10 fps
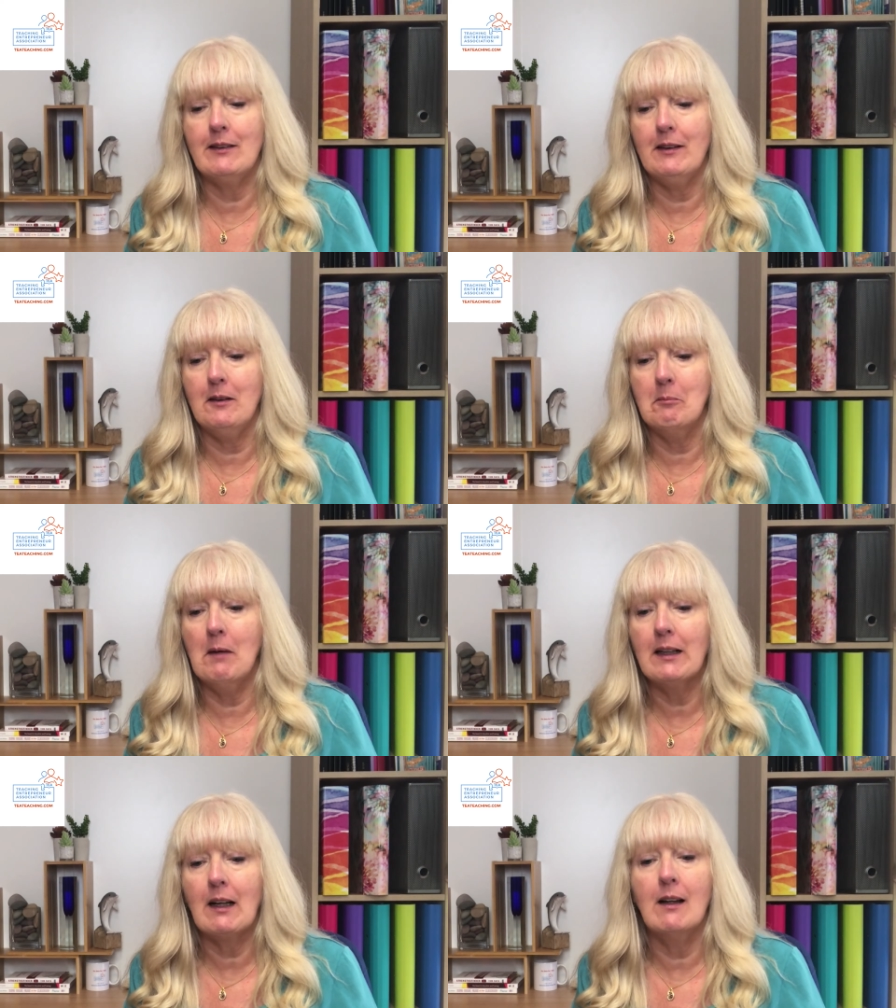to
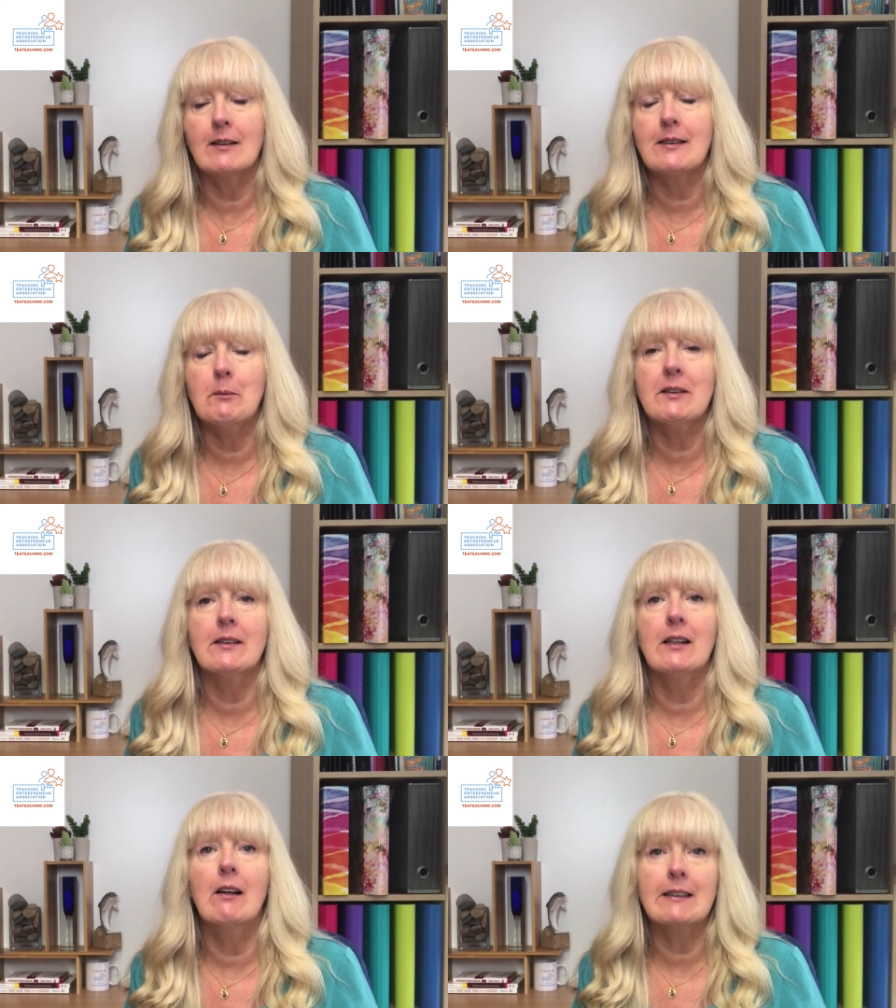my class. It was
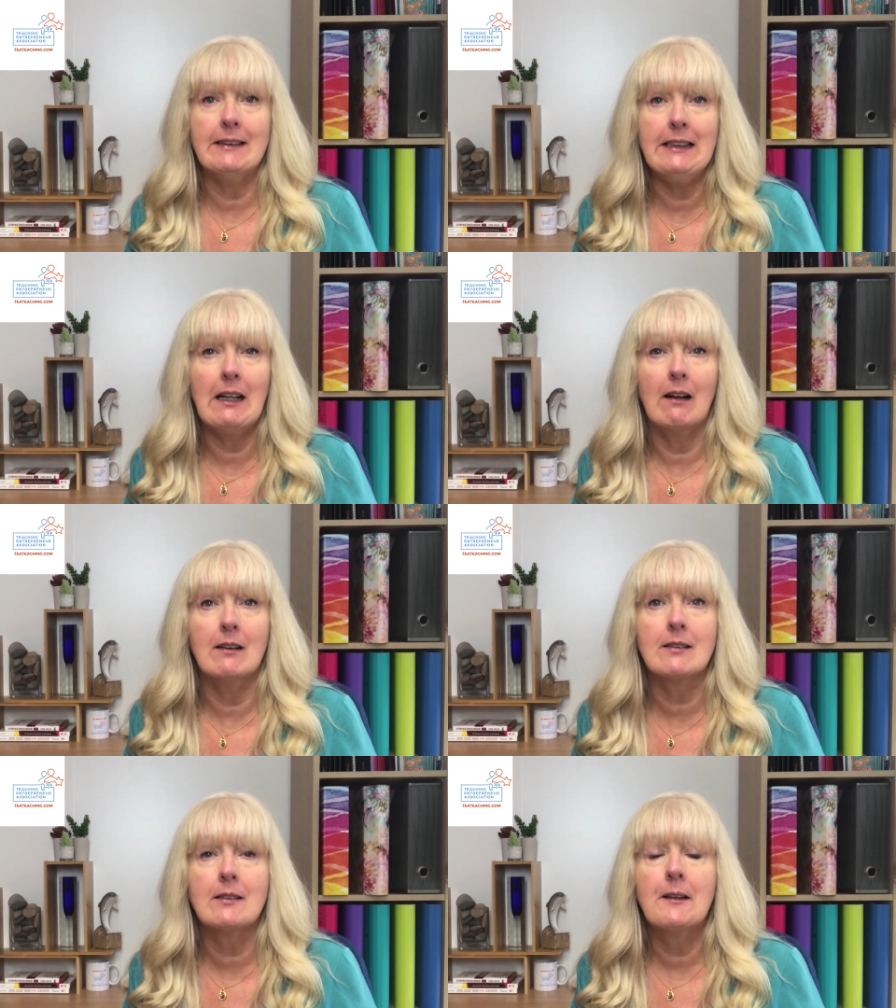an IT
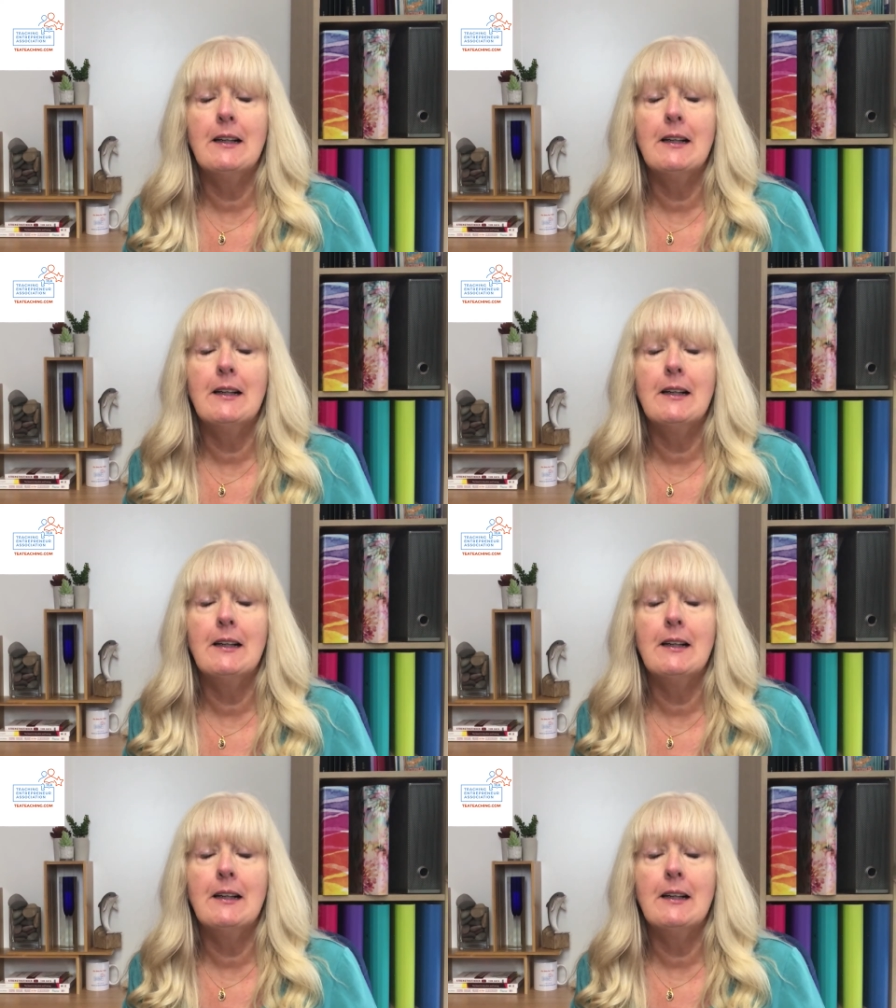class,